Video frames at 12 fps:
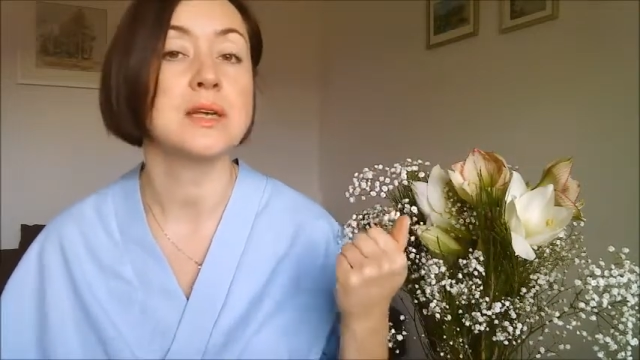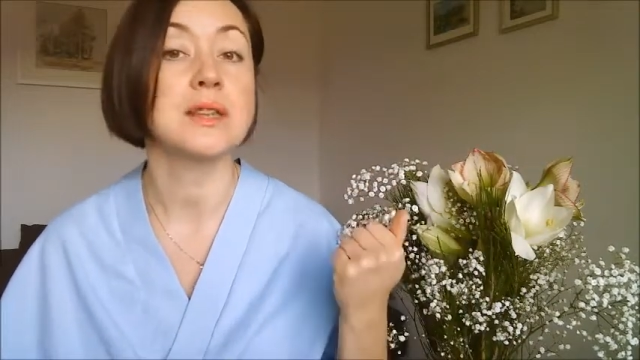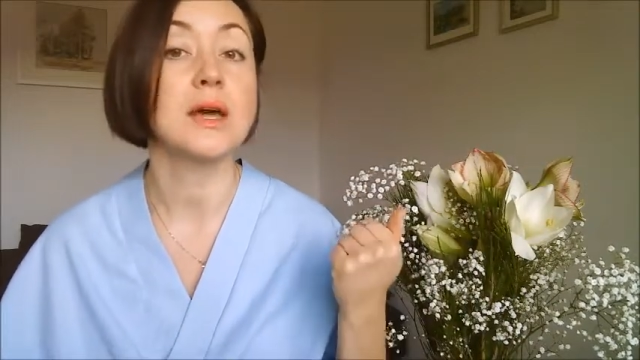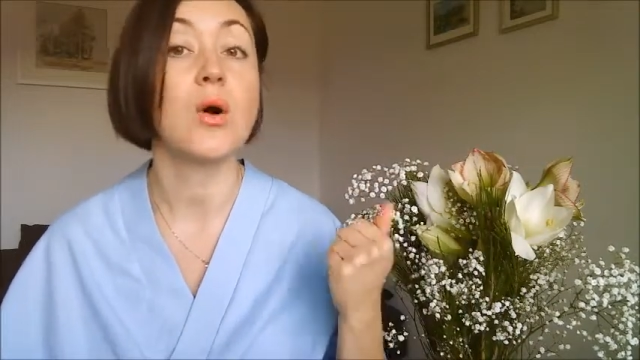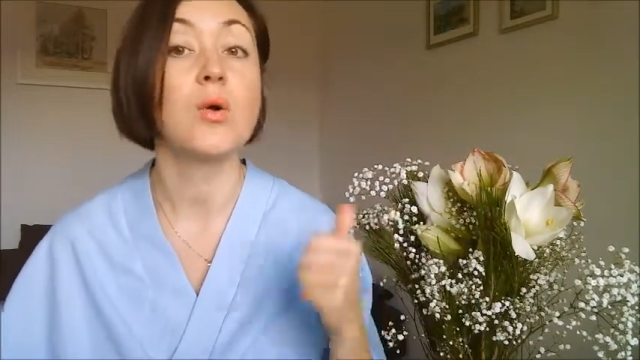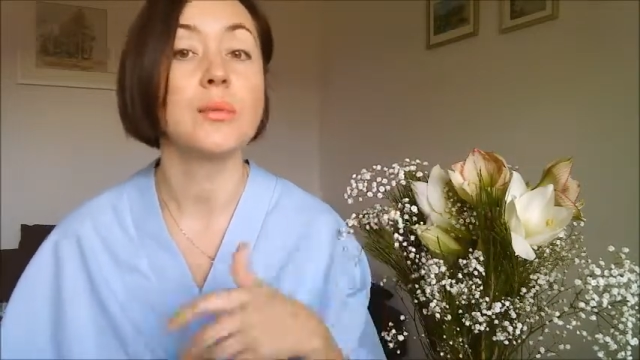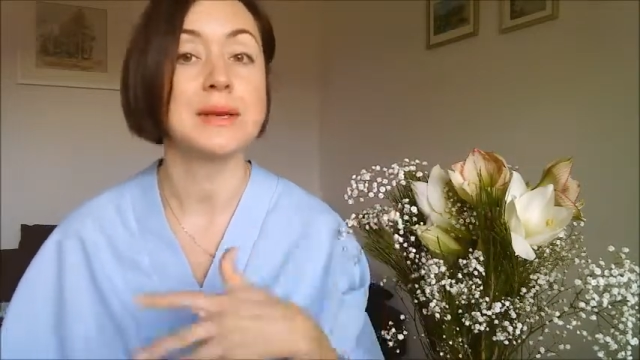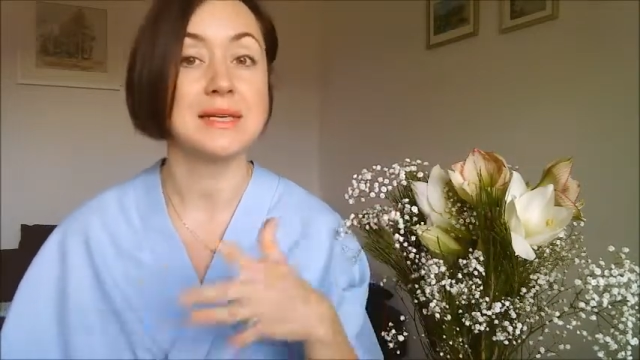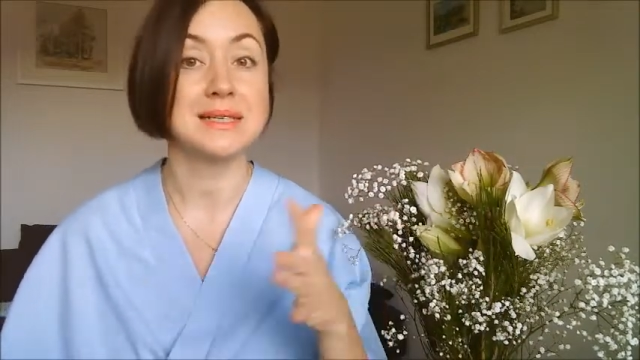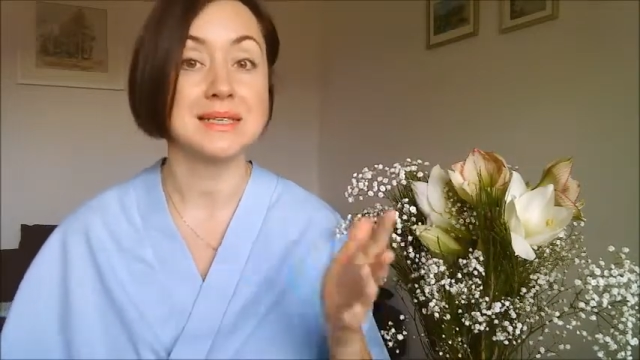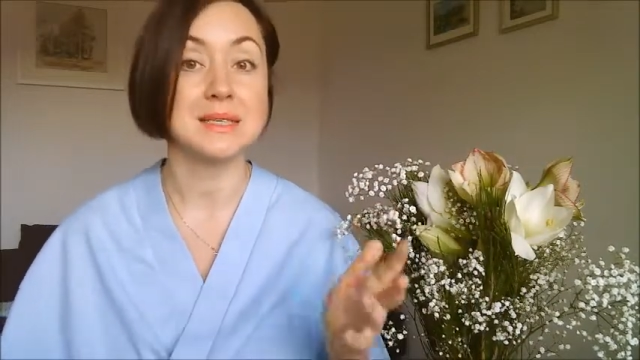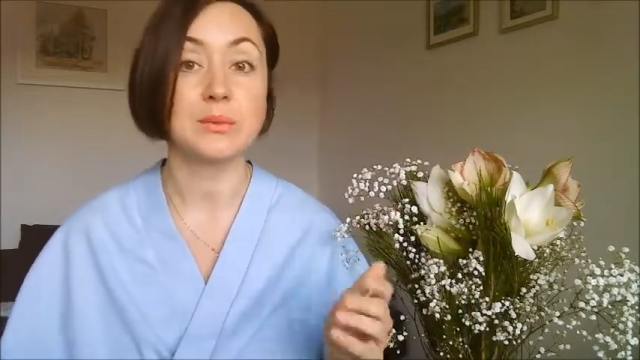in the opening
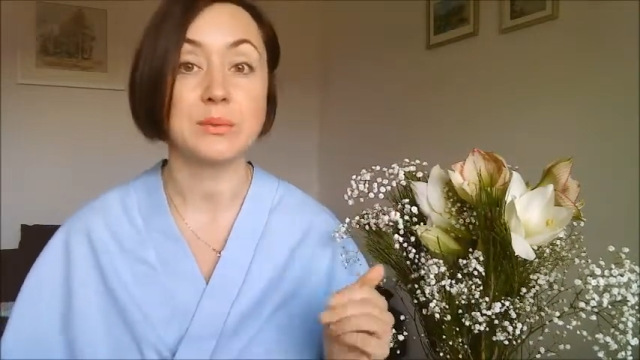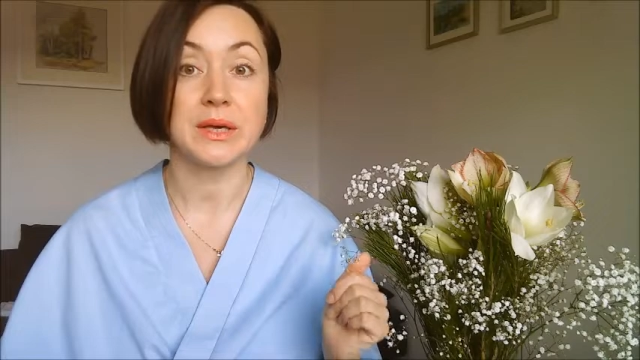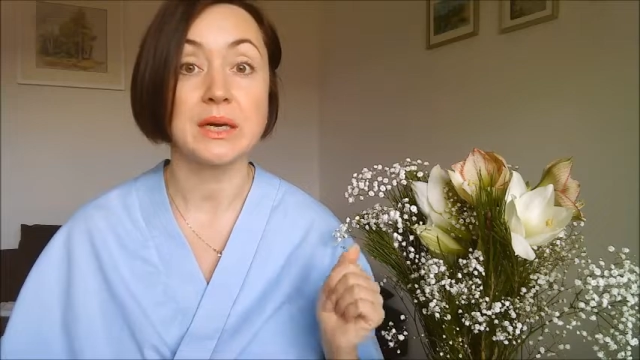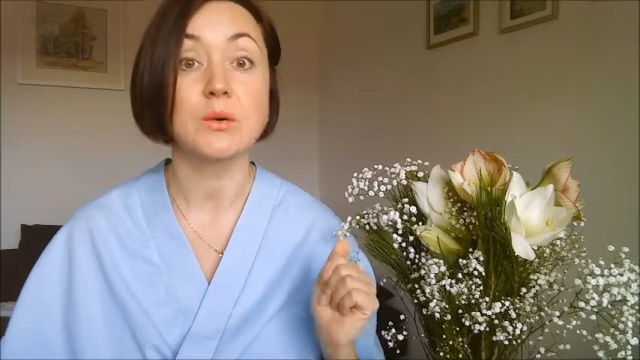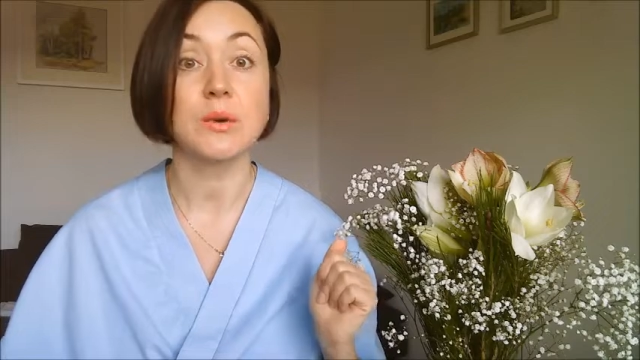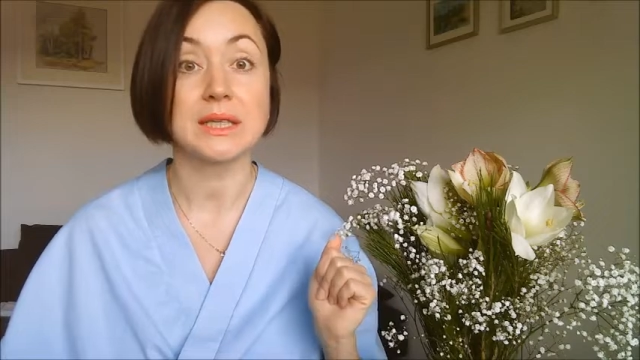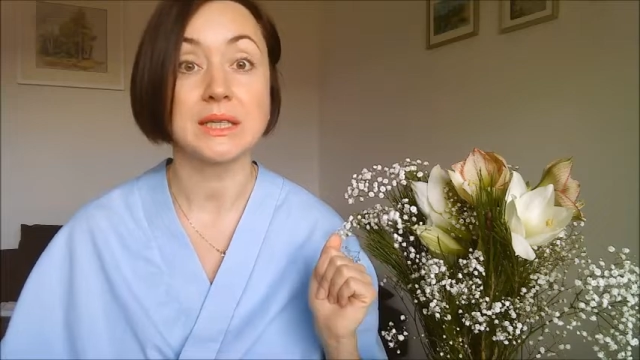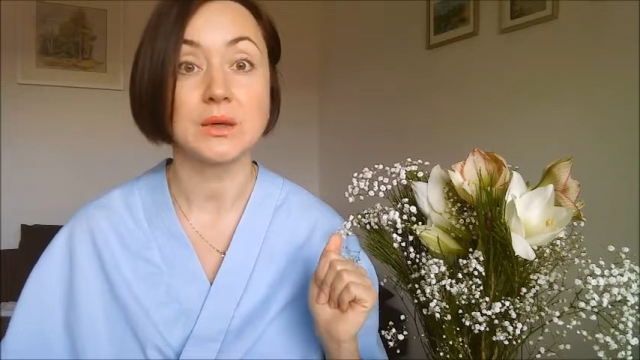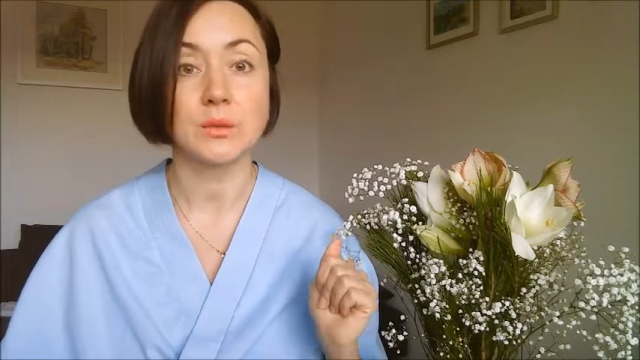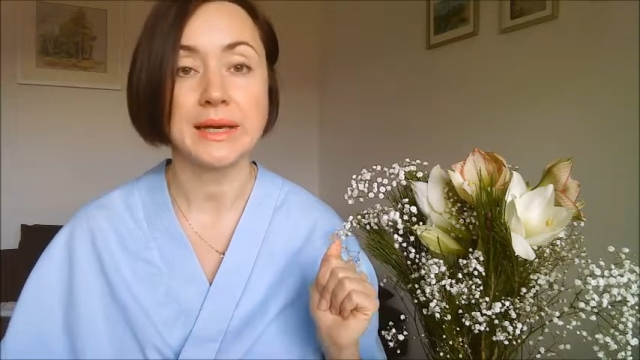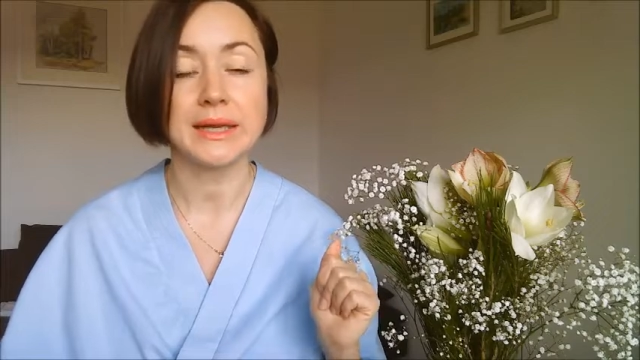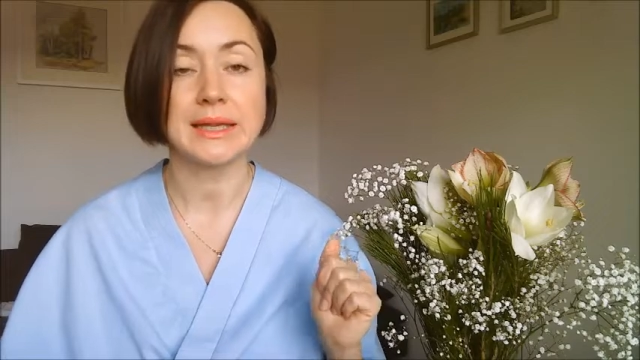disappear quite
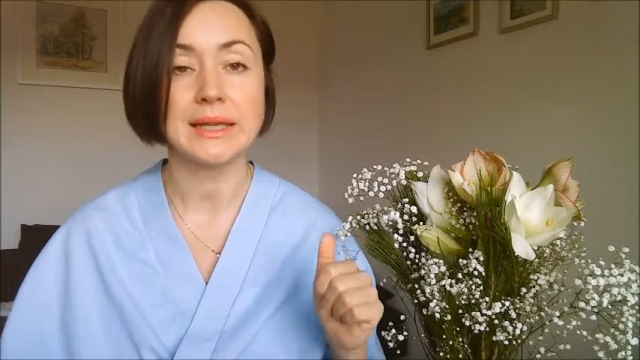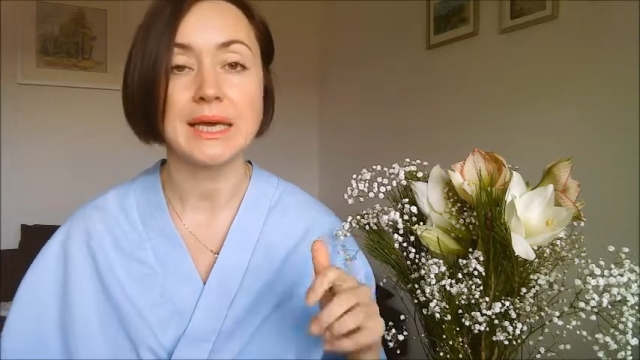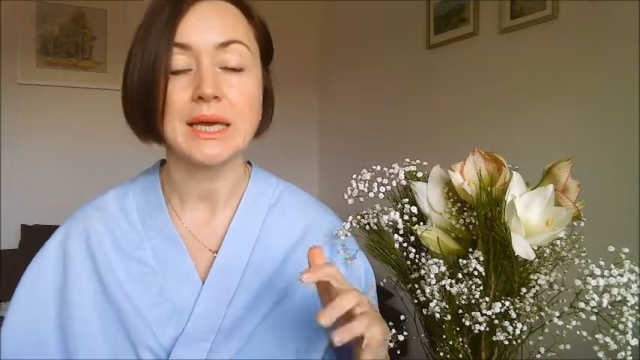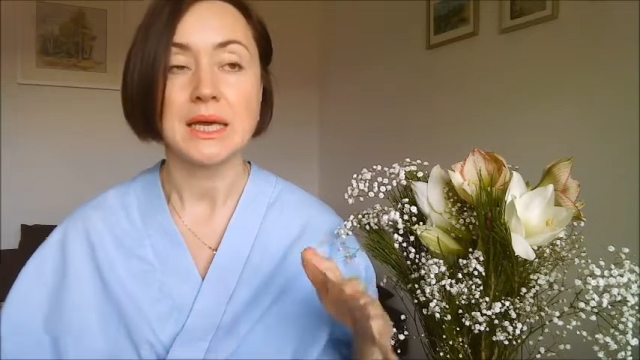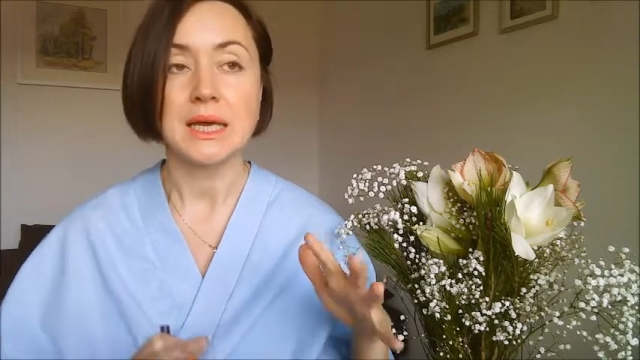quickly.